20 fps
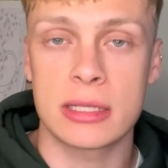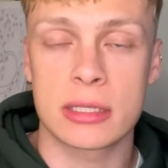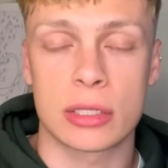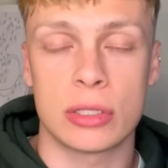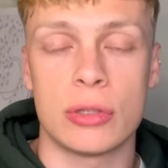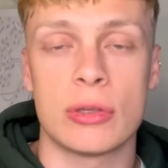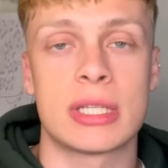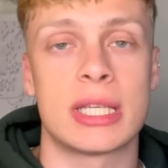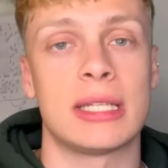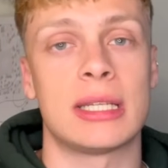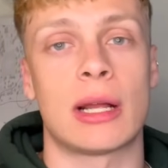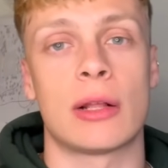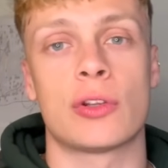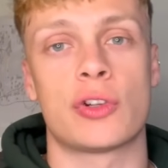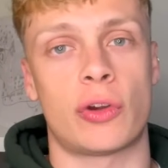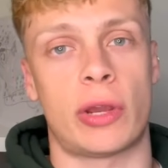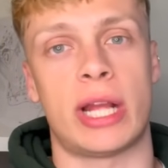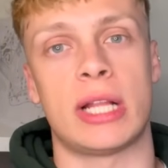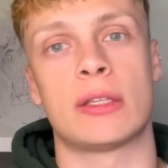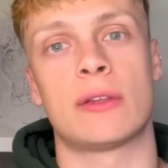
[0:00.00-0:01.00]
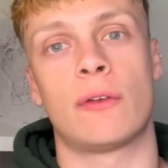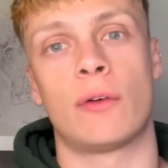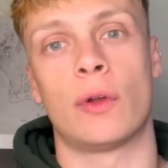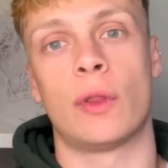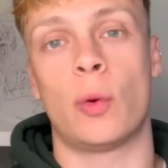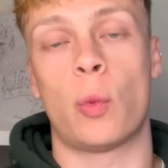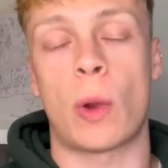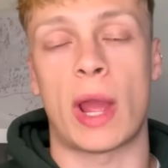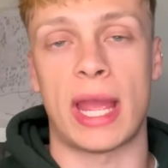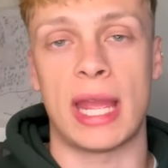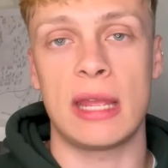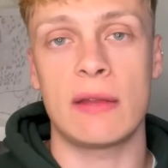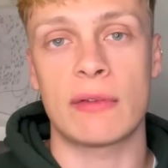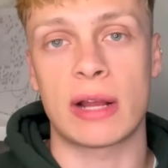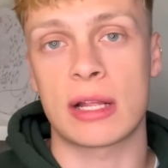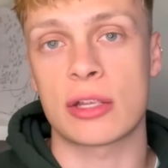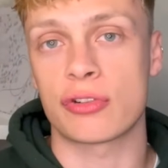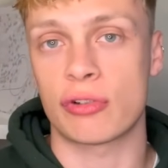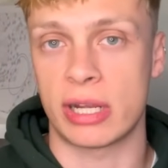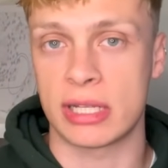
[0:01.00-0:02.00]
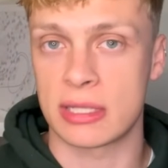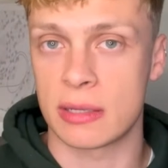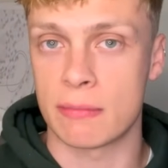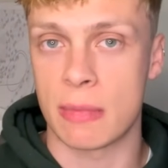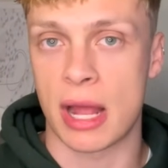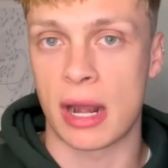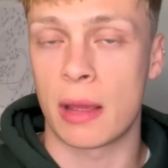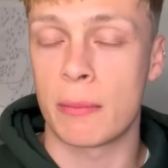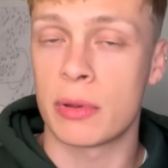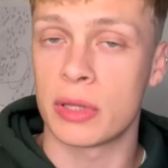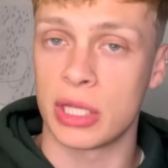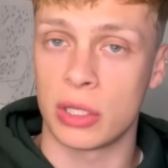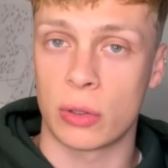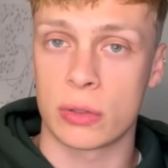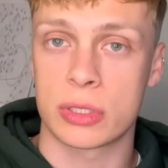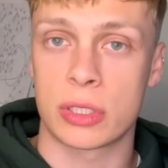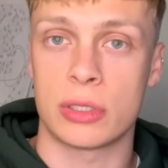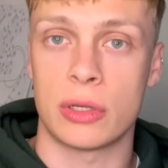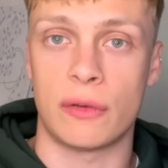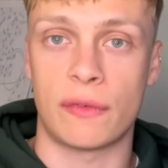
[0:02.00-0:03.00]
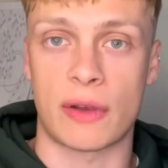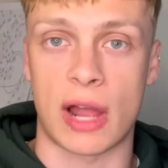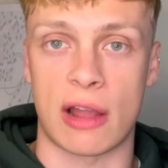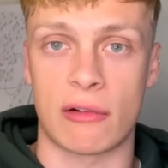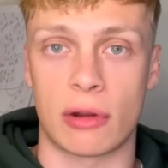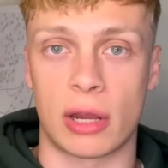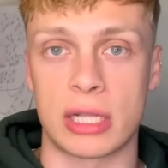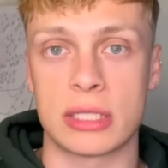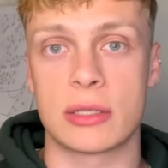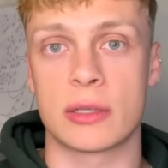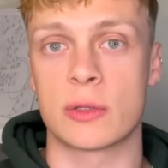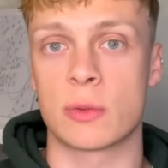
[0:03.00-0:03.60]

the new sit-down trains for the Wave at Drayton Manor, but they also do flat rides as